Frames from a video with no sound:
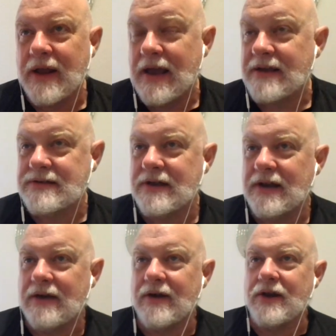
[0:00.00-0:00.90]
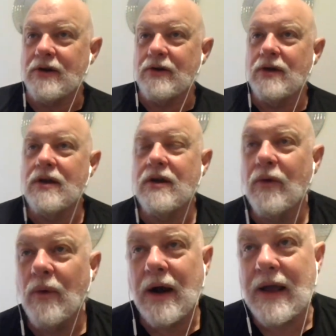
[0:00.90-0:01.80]
ask, and now I know
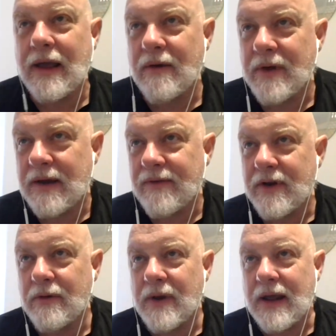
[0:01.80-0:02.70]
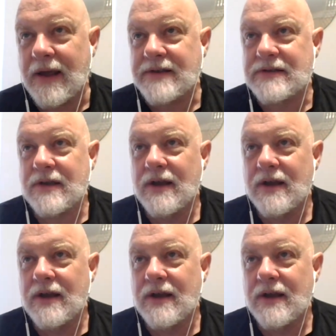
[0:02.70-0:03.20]
why I would never do an ask.